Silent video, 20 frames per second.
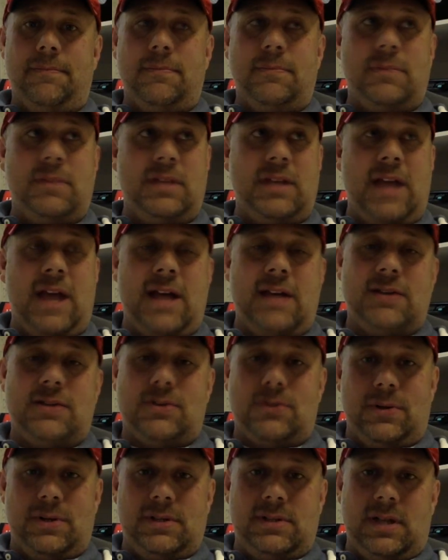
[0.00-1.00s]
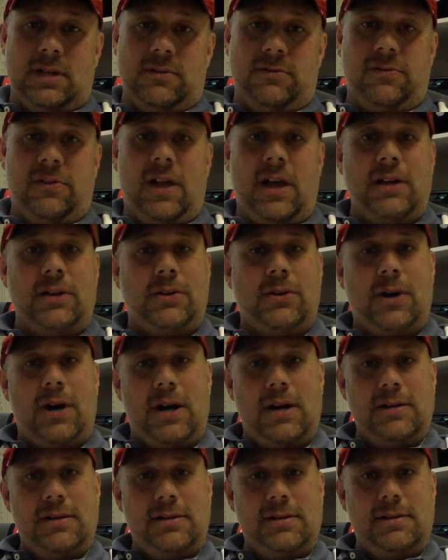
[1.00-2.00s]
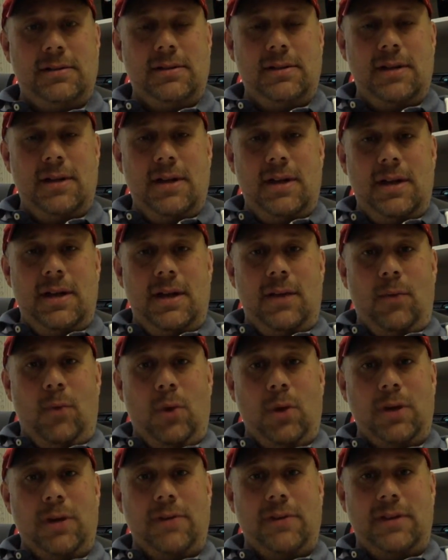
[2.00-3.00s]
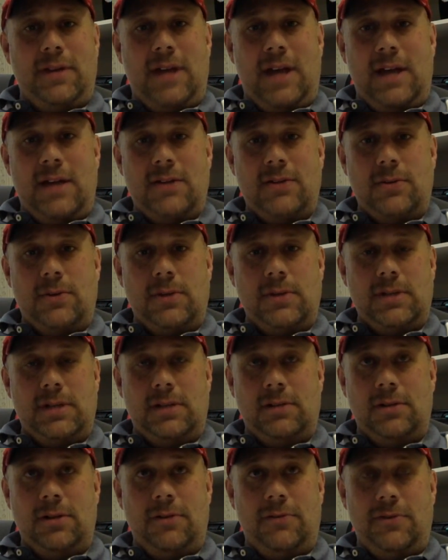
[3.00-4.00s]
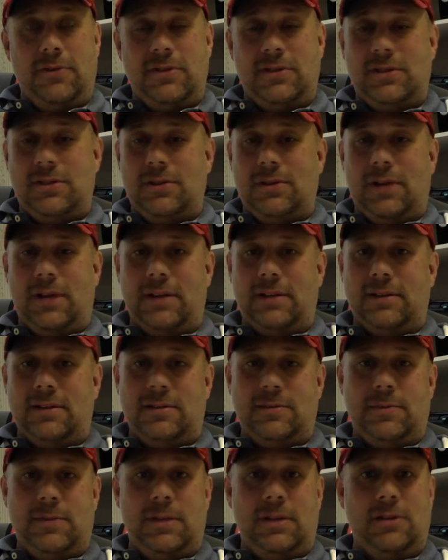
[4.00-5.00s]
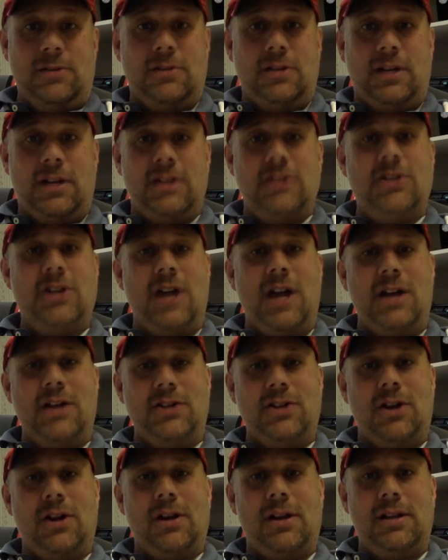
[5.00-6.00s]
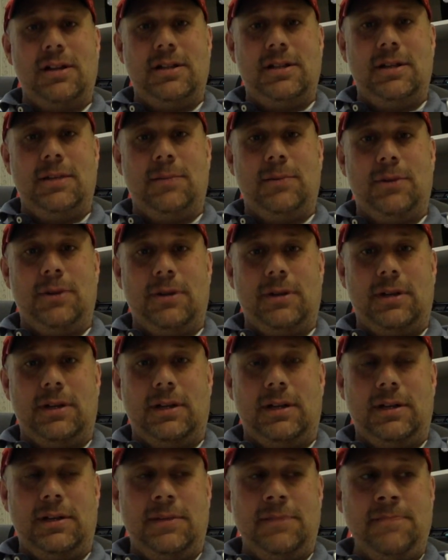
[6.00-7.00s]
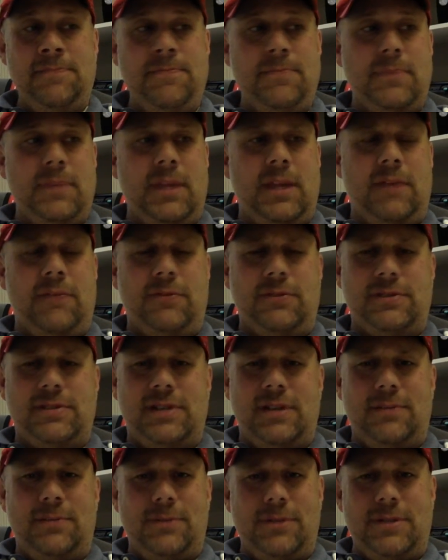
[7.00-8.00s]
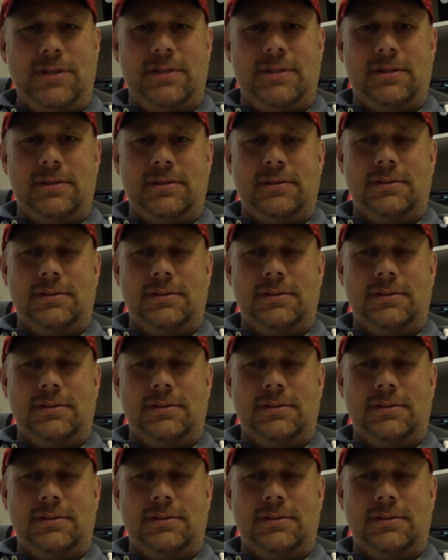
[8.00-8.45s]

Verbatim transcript: the asteroids that are flying across. One of the asteroids, I don't know if it's still like this, but it looks like a giant chocolate chip cookie. For some reason,